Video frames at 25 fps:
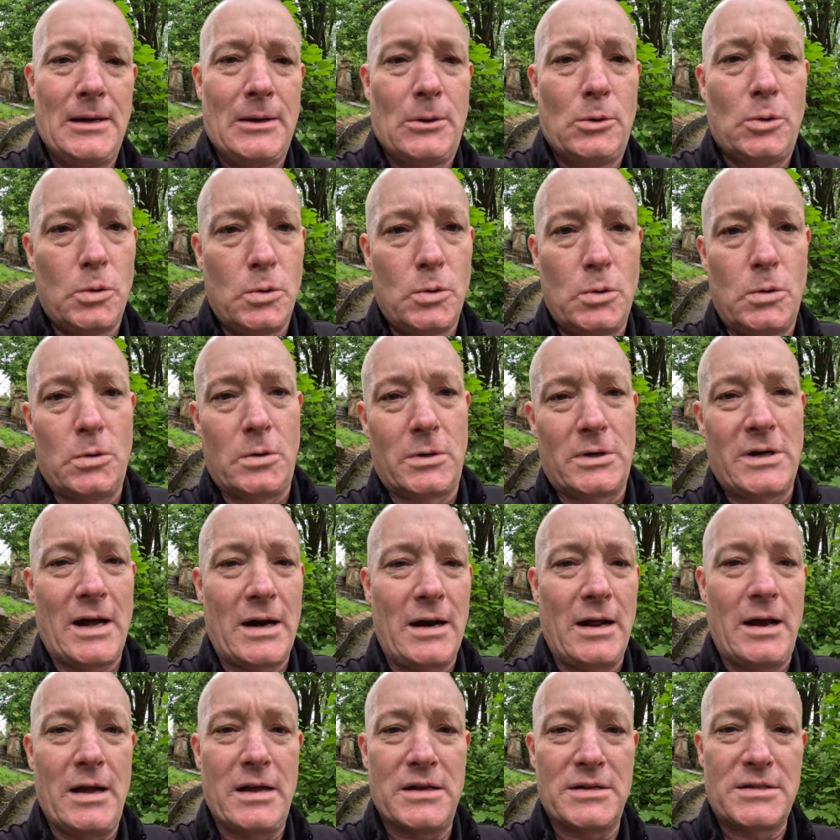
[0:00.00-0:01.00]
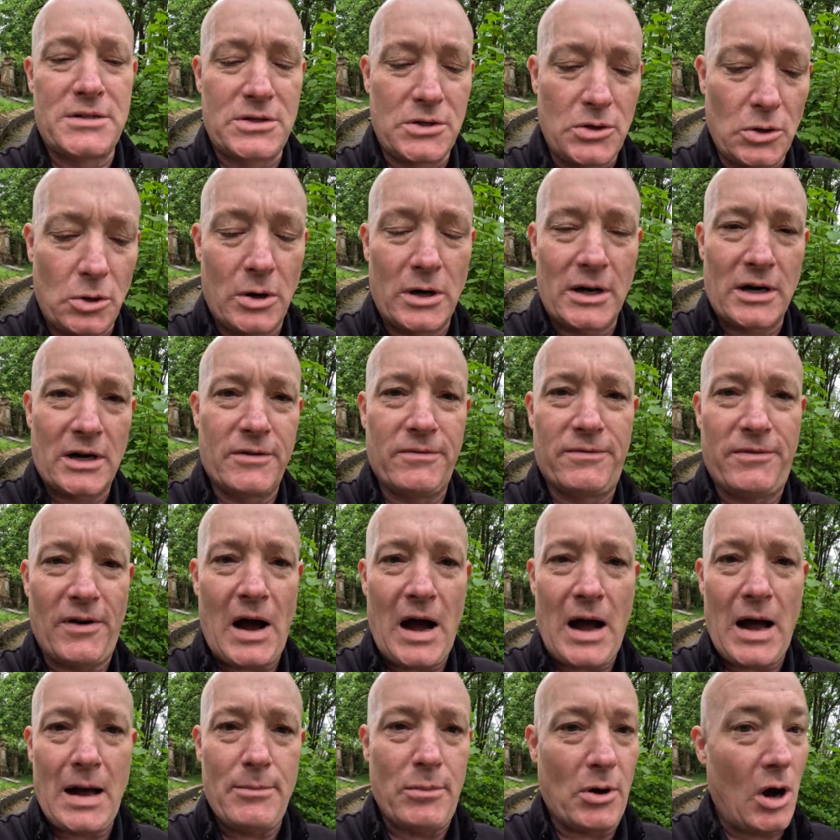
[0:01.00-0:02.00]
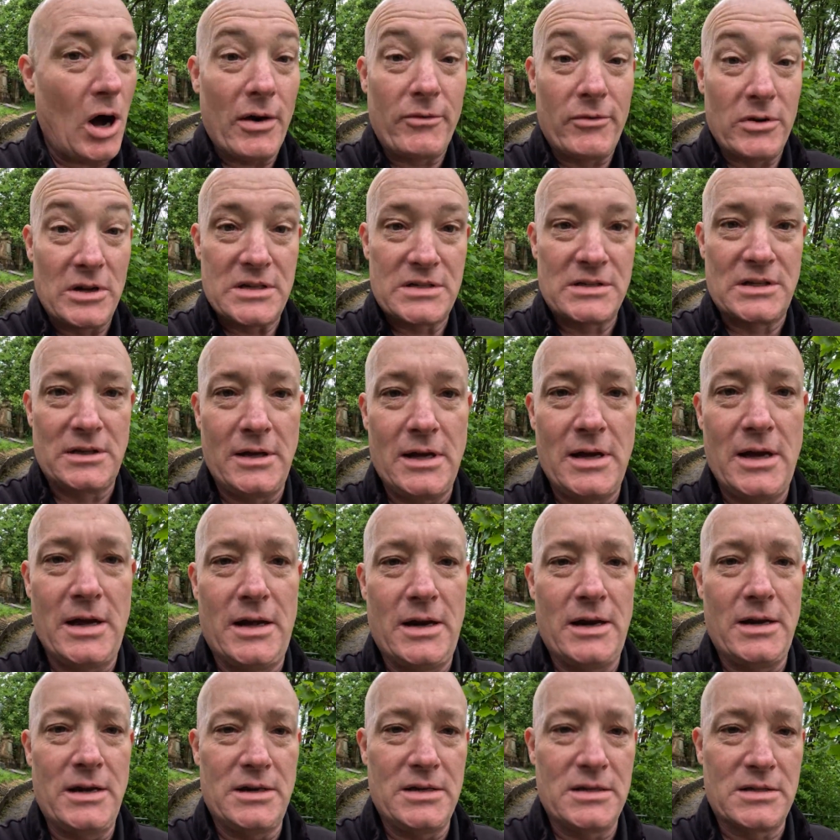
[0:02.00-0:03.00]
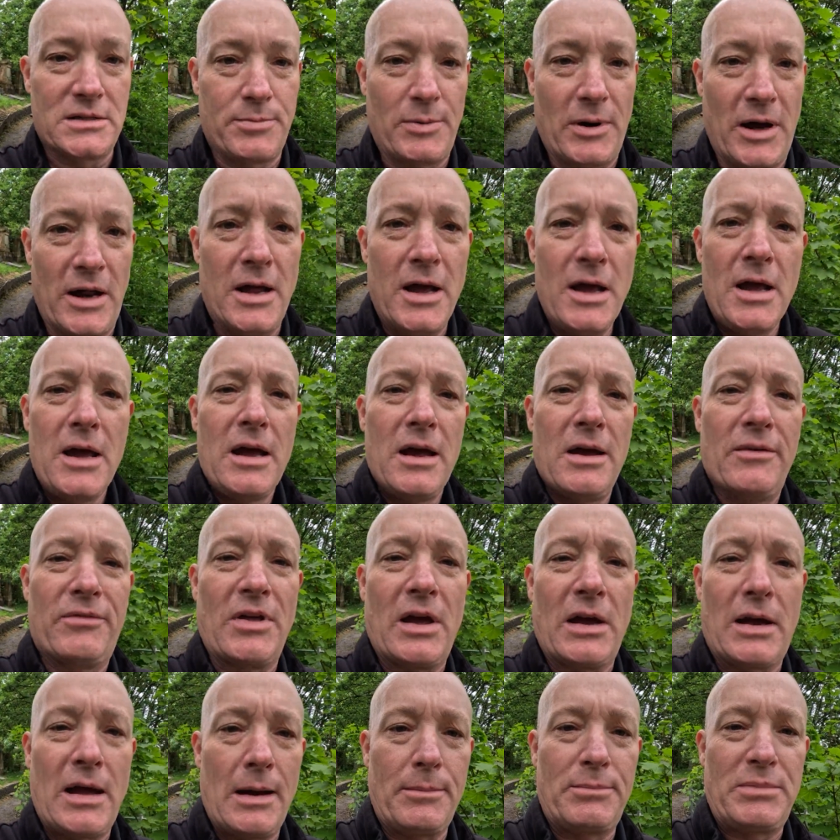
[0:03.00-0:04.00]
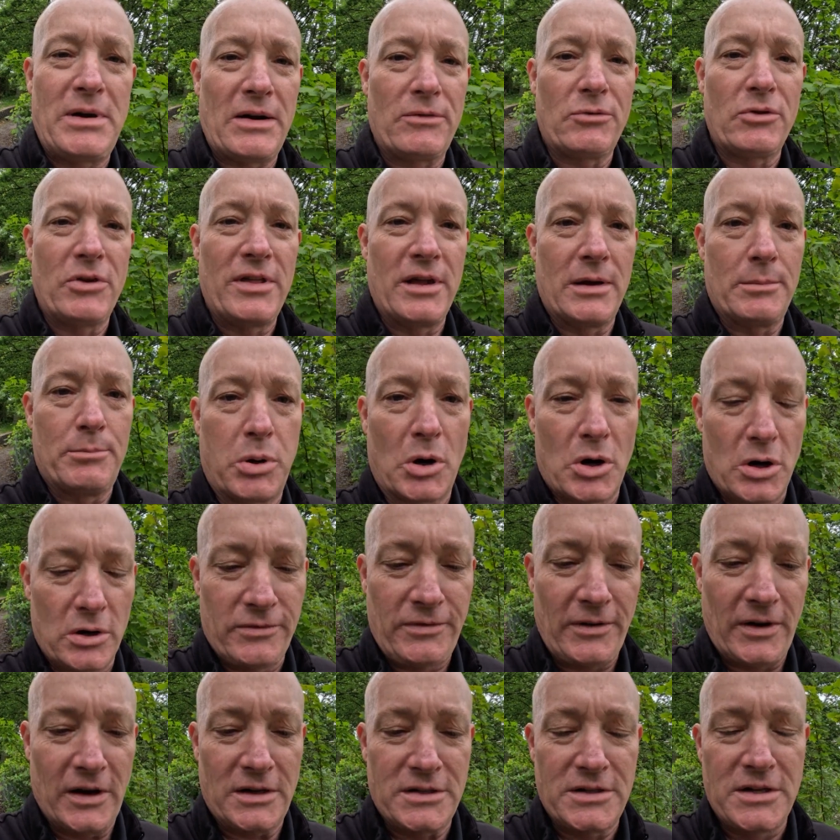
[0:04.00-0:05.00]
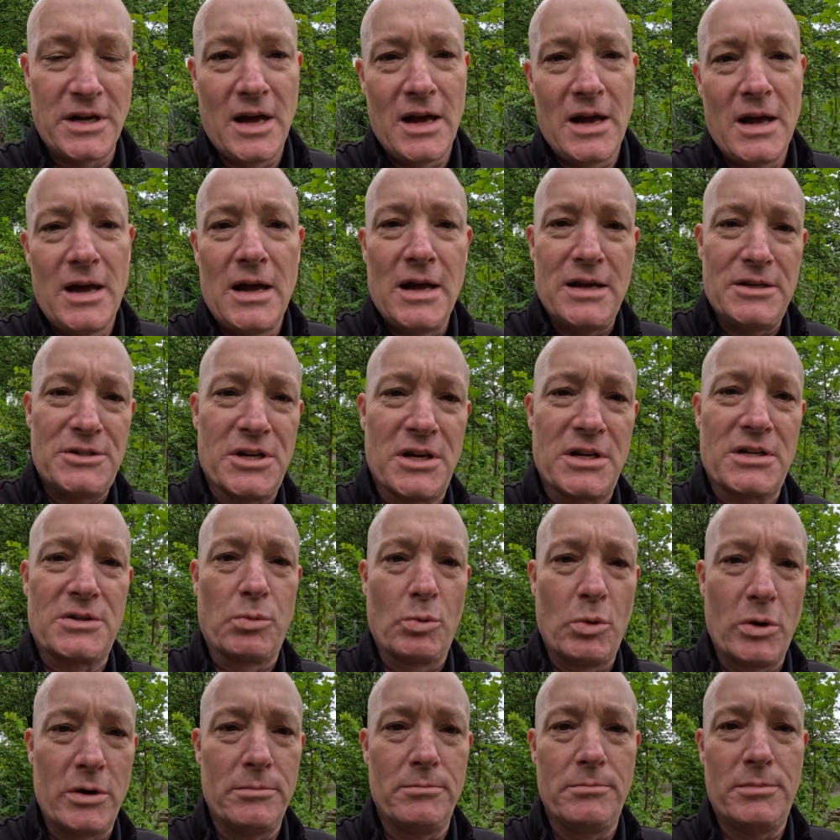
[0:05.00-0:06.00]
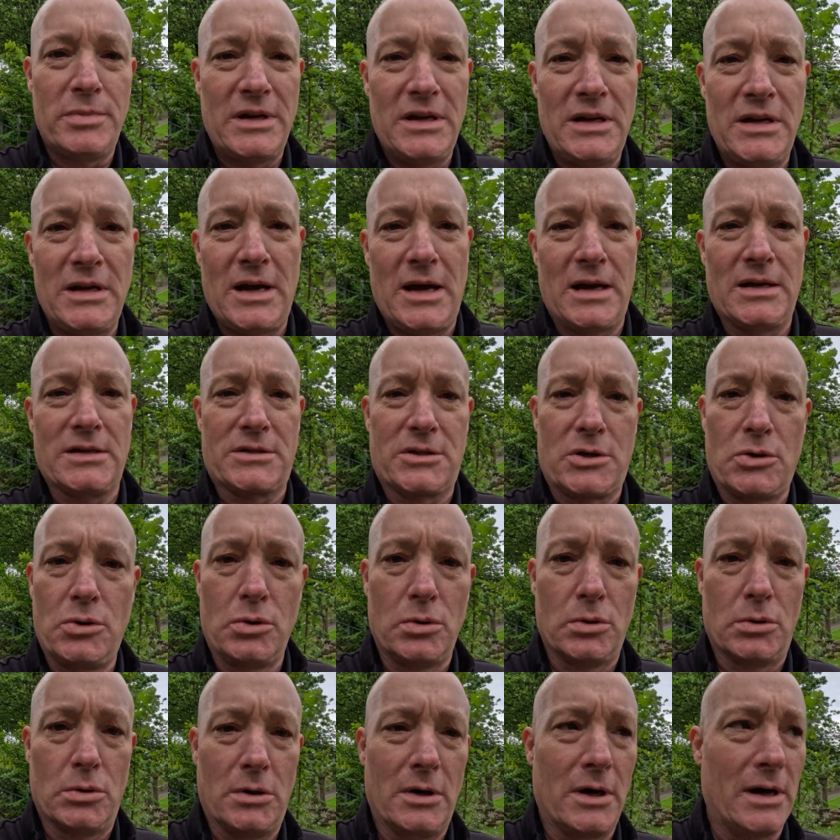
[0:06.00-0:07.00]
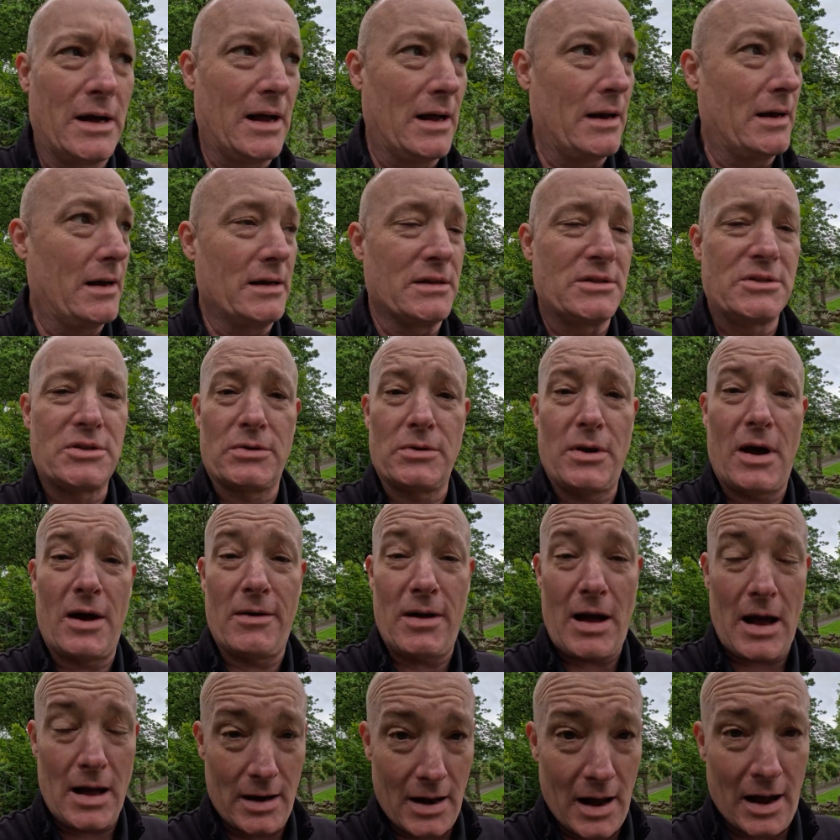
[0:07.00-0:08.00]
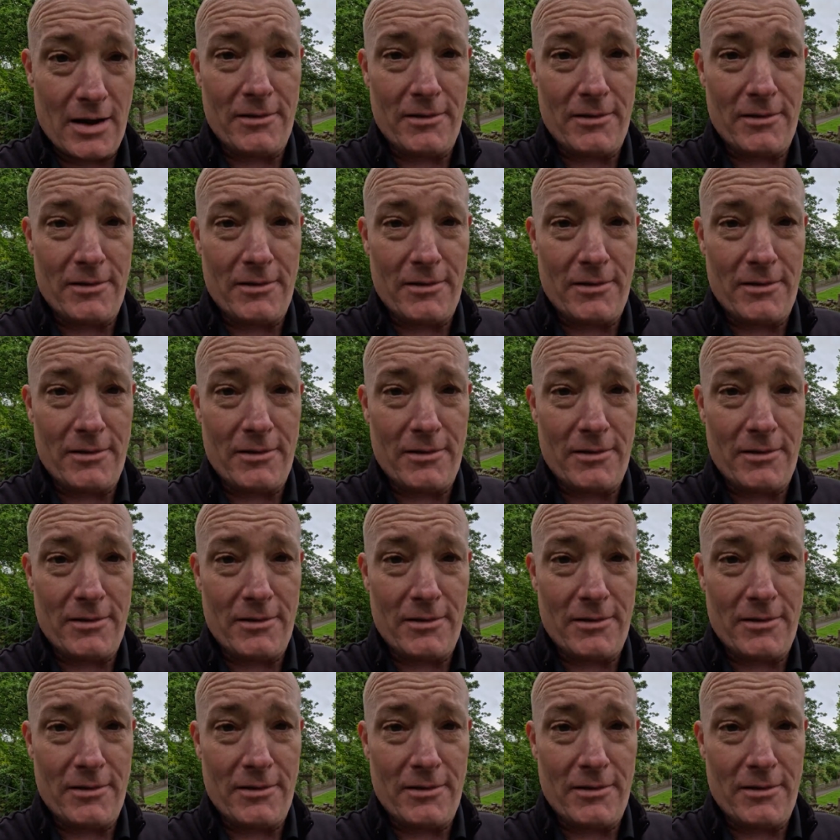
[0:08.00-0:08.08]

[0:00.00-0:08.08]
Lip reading: kind of historic vibe. Obviously it is, but if they kept everything perfect, it just wouldn't be as cool, and it's a